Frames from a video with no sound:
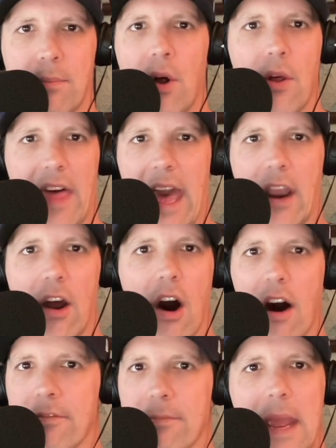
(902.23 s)
pull that
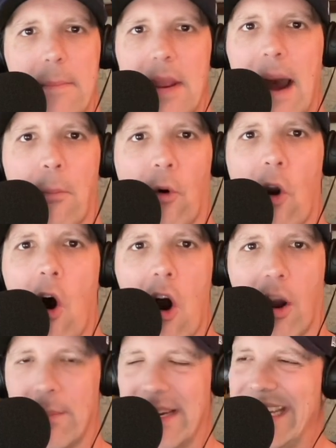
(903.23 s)
off. Maybe I'm
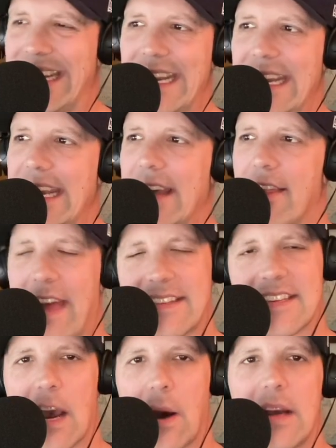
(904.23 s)
wrong, but
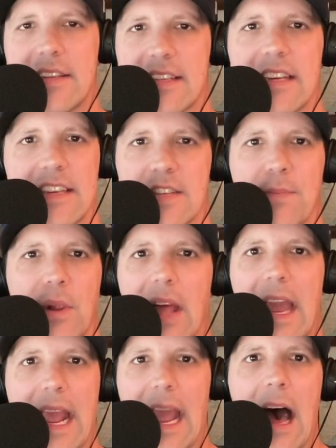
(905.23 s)
that's how I see this
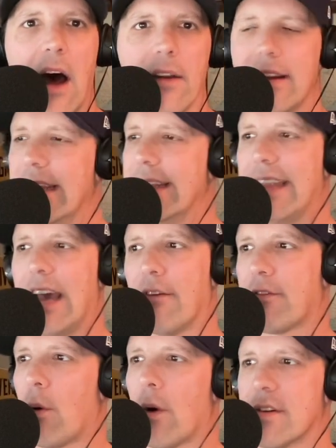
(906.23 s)
playing out. Now,
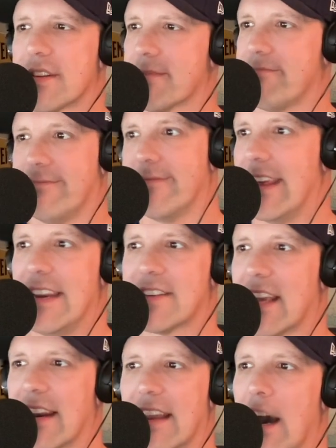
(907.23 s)
of course, then
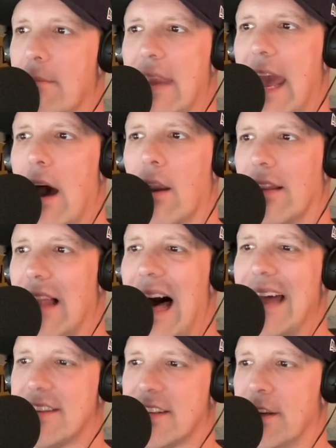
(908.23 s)
it's going to come down a
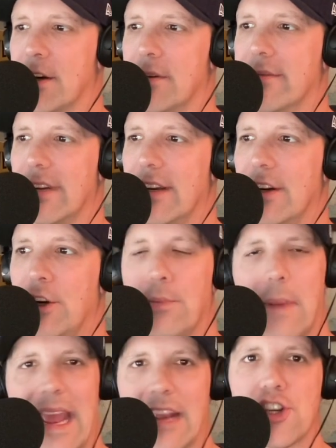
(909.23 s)
lot to who
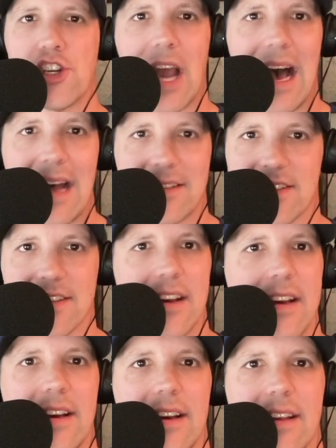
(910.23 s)
makes shots.
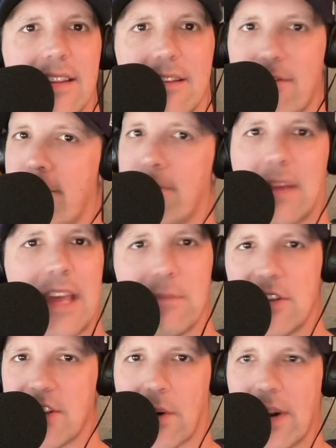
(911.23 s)
Can
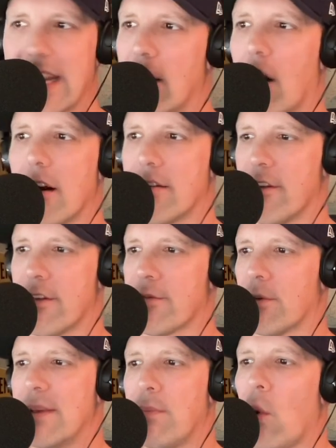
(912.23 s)
Missouri guard the
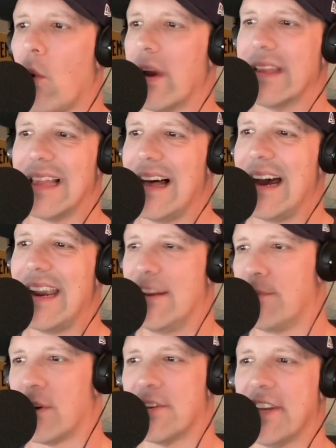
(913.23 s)
three-point line?
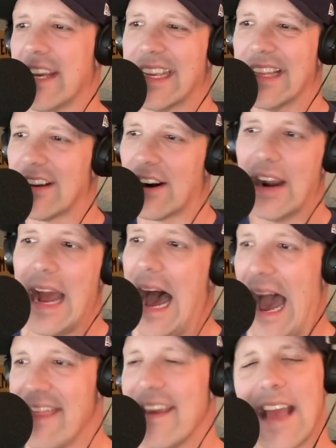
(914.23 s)
In particular,
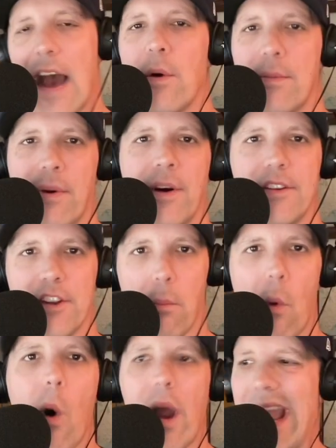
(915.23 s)
I think I would put
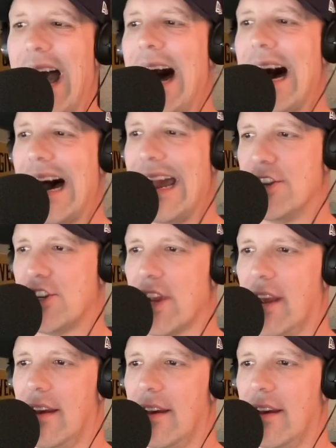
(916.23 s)
Demoy Hodge